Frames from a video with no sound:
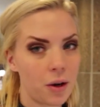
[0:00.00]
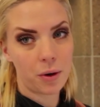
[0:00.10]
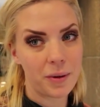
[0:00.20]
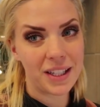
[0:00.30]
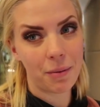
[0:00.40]
ago
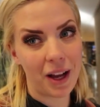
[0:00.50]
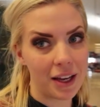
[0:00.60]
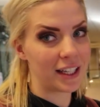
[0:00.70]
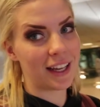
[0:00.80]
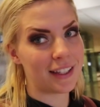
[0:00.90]
where we said we
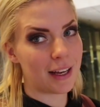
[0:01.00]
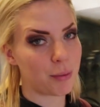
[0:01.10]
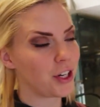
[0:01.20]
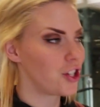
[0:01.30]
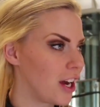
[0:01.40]
got TSA
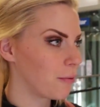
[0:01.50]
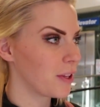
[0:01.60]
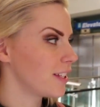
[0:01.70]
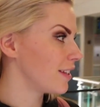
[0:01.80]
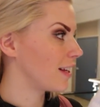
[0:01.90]
pre-check? Well,
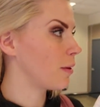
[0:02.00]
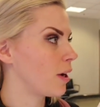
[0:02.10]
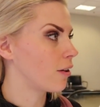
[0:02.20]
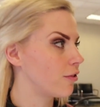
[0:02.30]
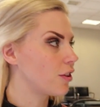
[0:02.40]
this is gonna be
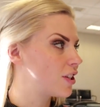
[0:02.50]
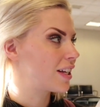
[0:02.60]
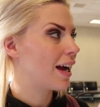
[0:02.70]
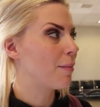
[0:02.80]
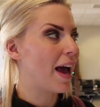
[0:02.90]
our first
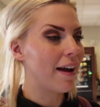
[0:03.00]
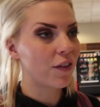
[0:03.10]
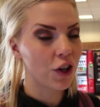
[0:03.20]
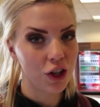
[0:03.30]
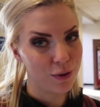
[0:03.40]
time
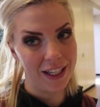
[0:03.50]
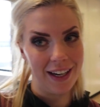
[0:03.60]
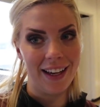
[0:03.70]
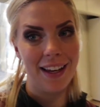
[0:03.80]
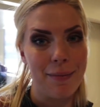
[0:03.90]
ever using
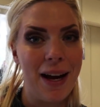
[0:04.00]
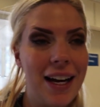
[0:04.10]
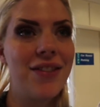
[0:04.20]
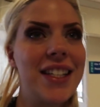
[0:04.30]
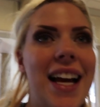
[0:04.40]
it and I'm
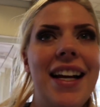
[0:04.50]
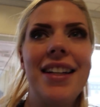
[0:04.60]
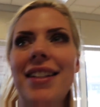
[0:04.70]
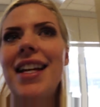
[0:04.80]
kind of excited.